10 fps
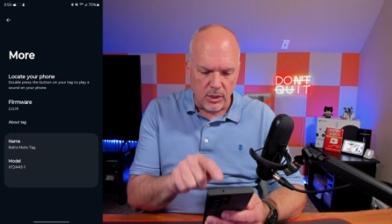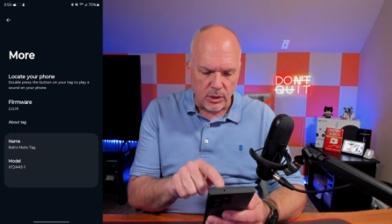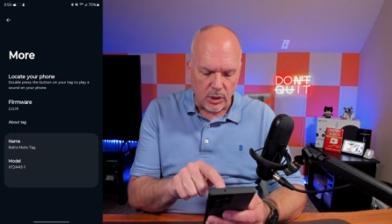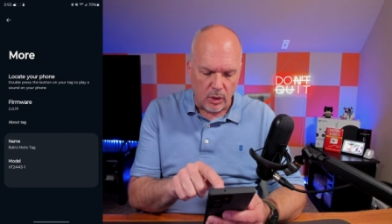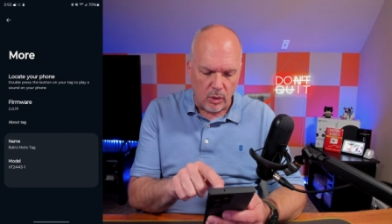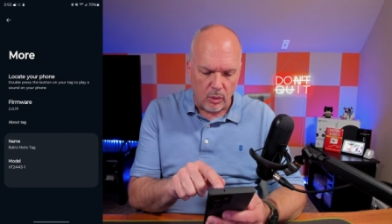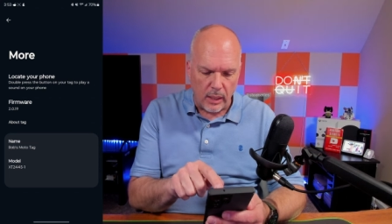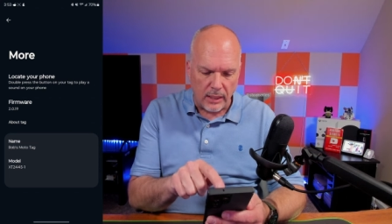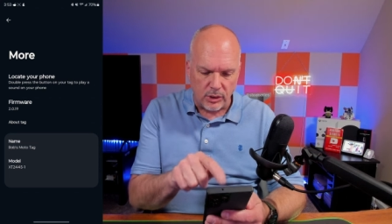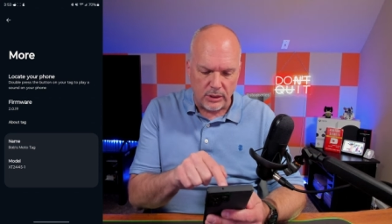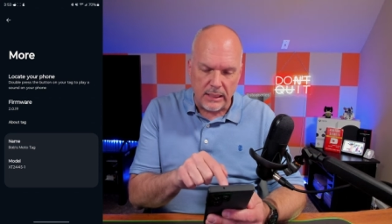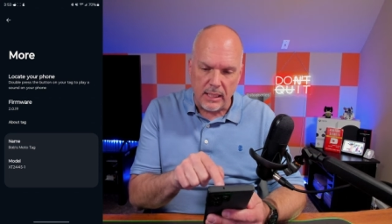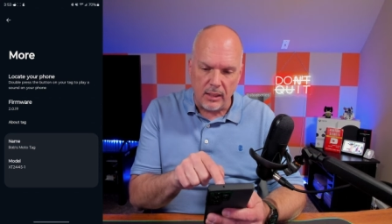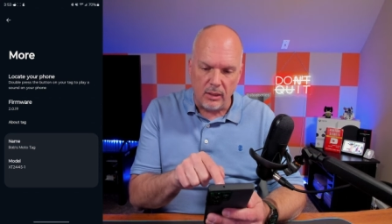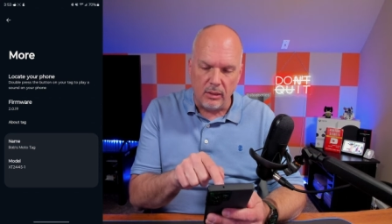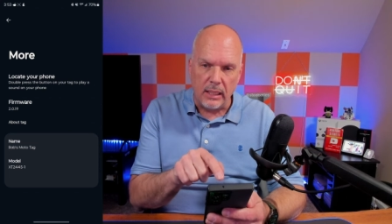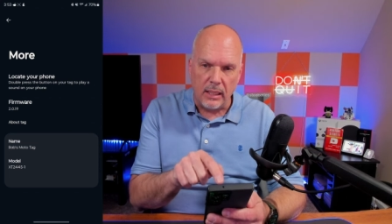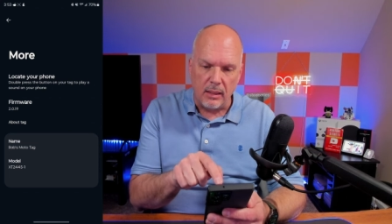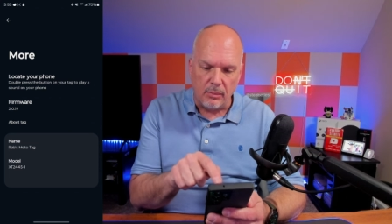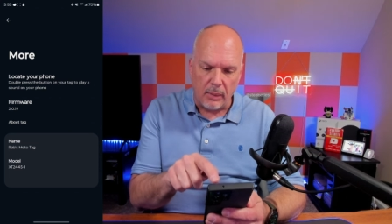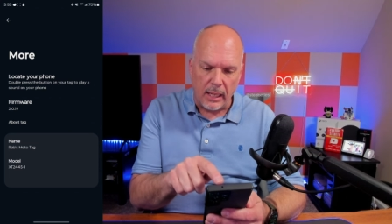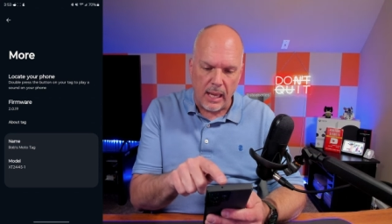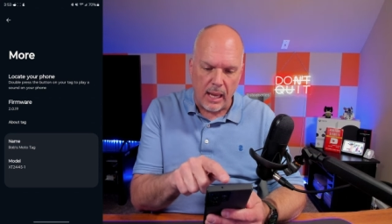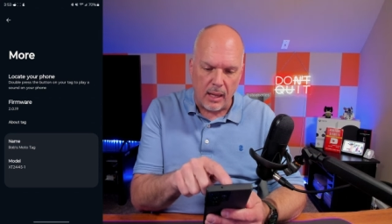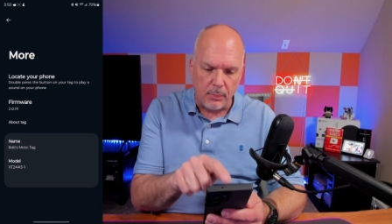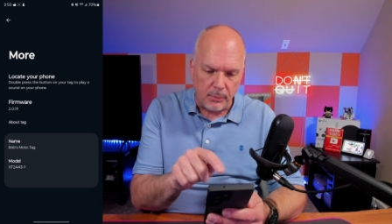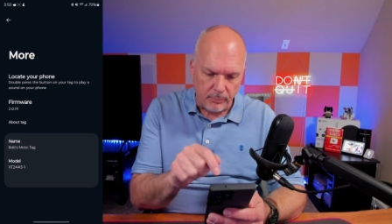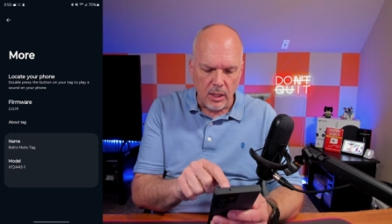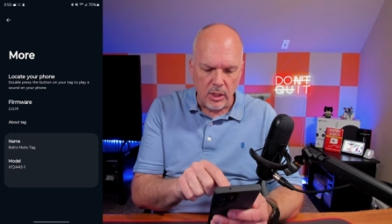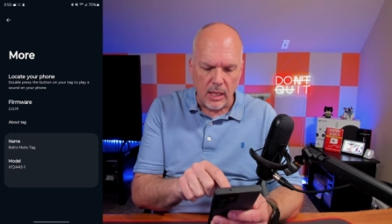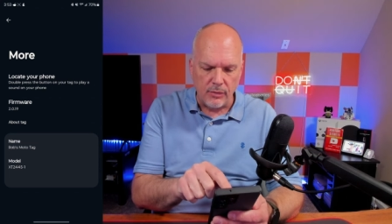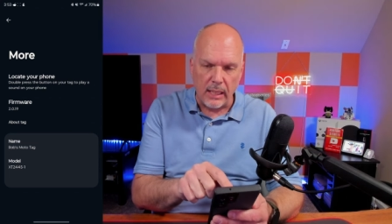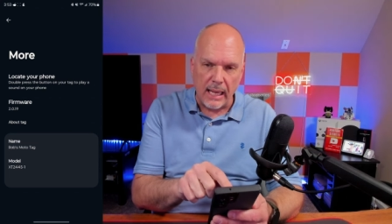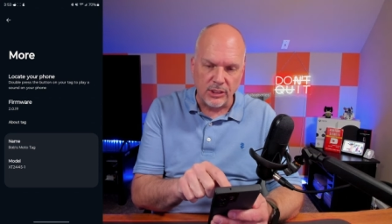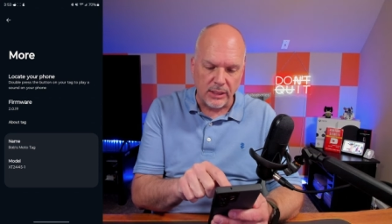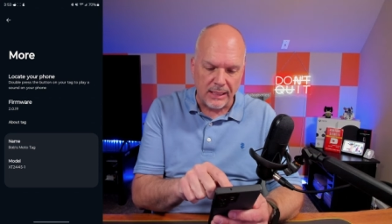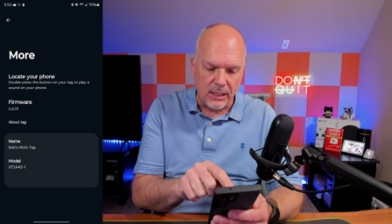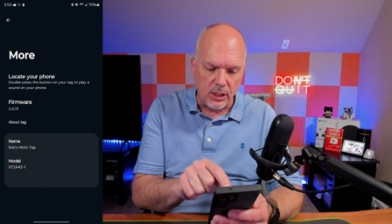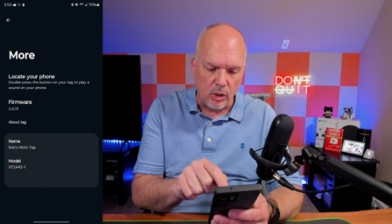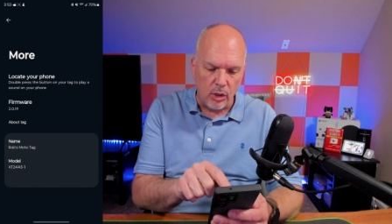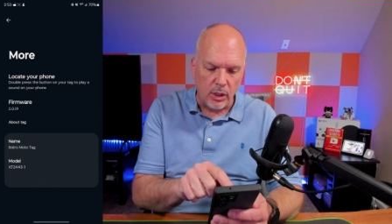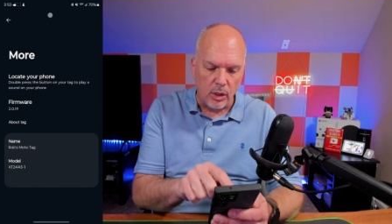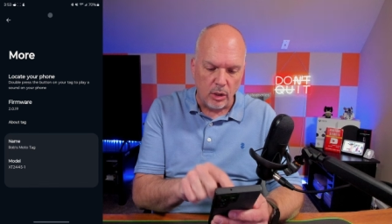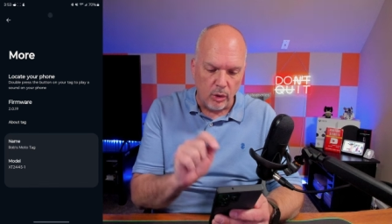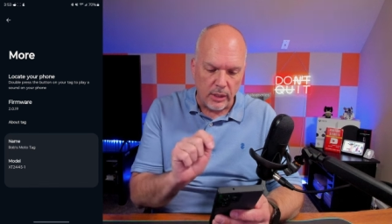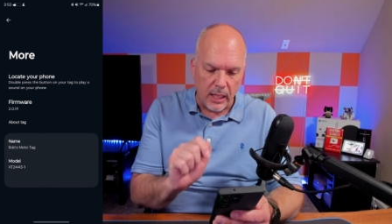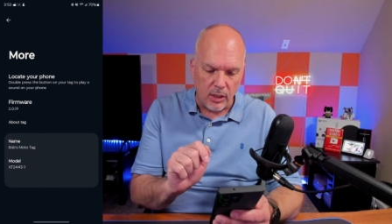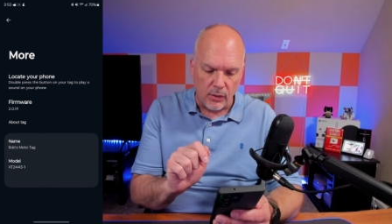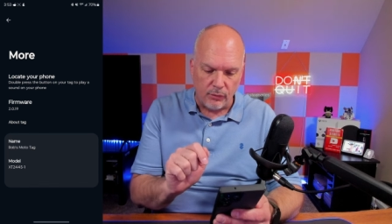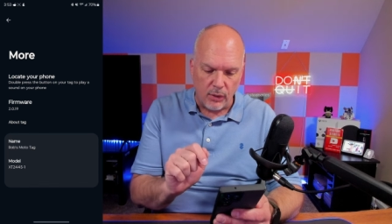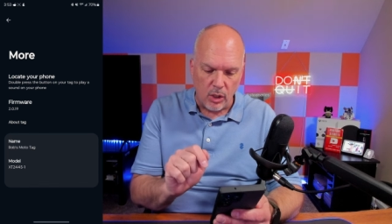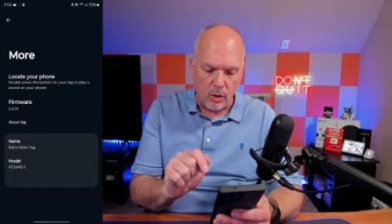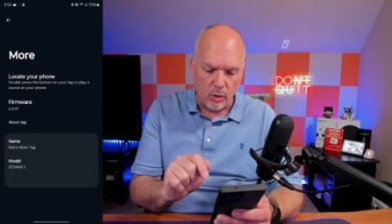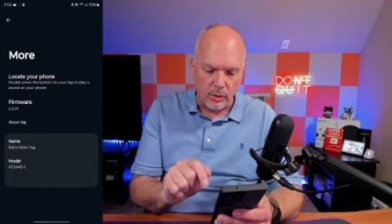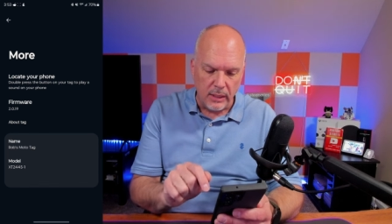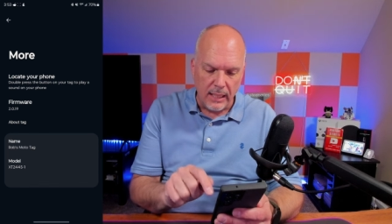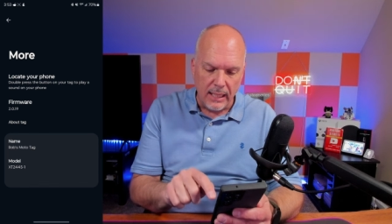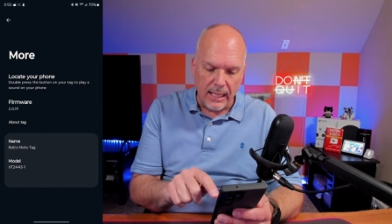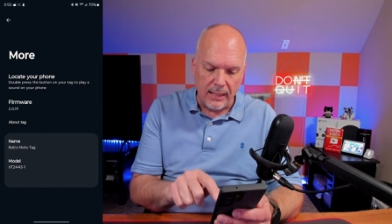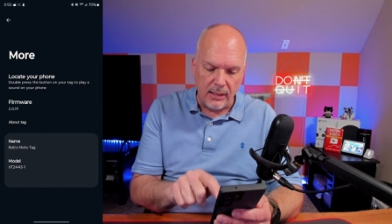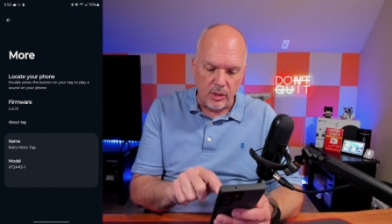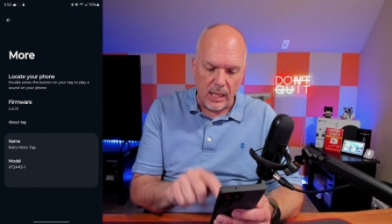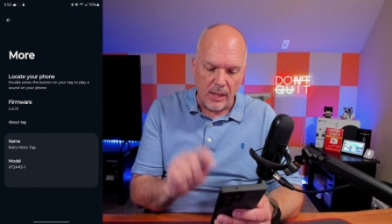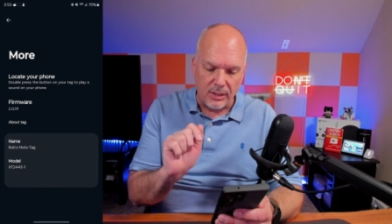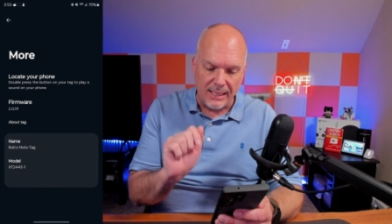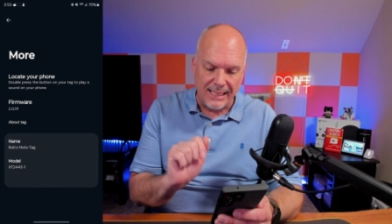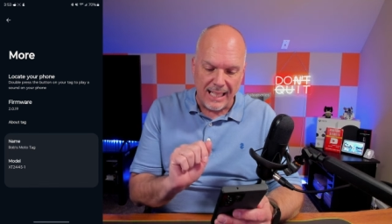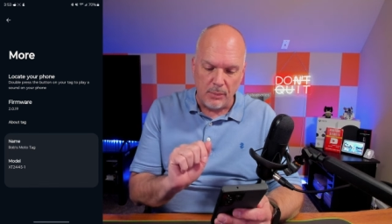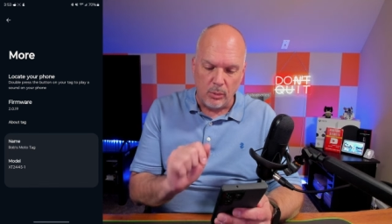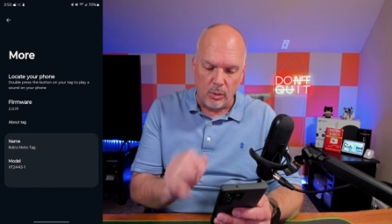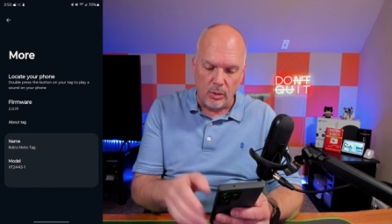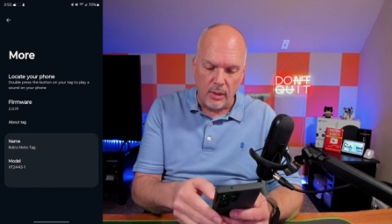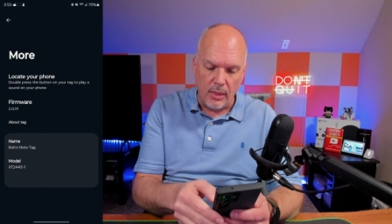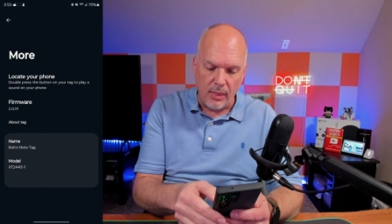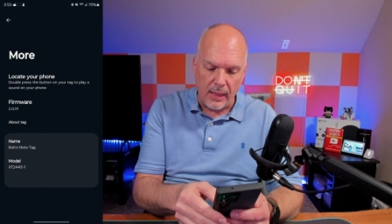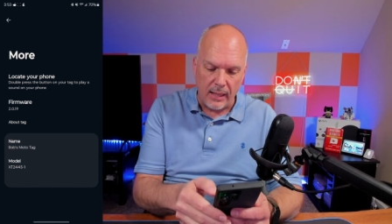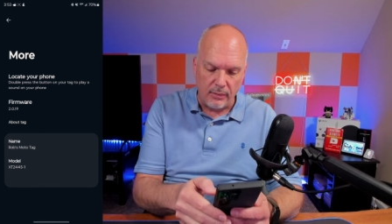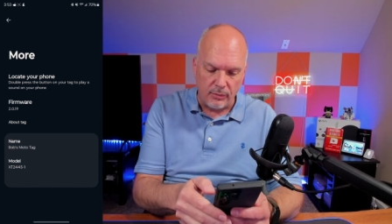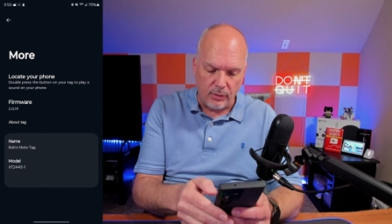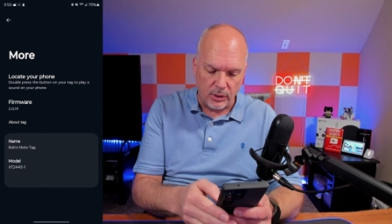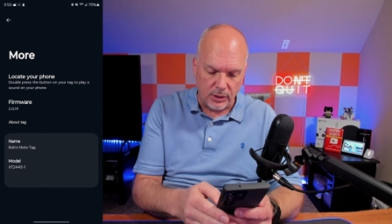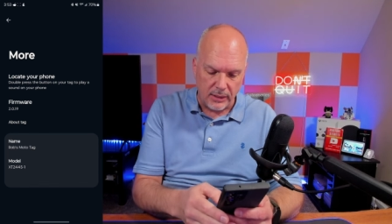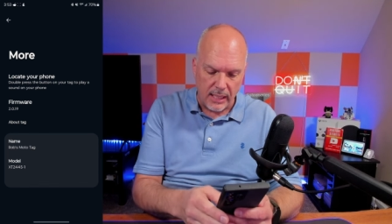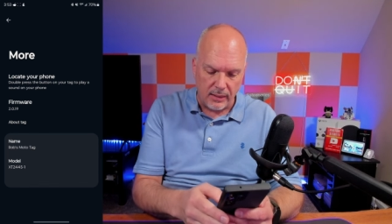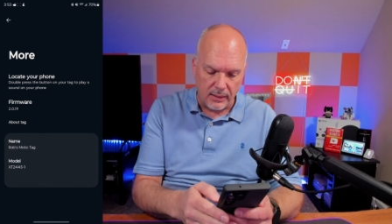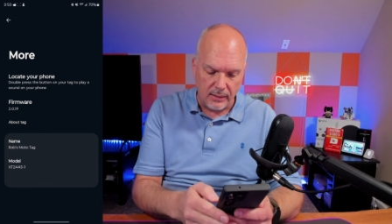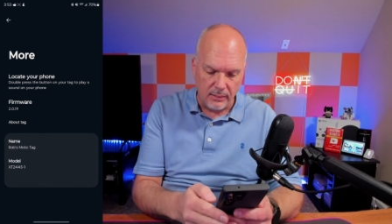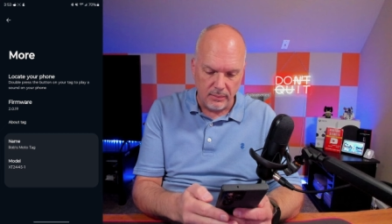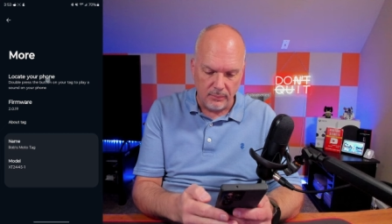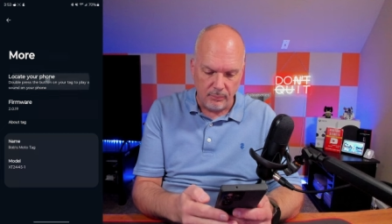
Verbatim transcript: So as you see here in my app, you have to actually click on locate your phone and then you have to enable that functionality.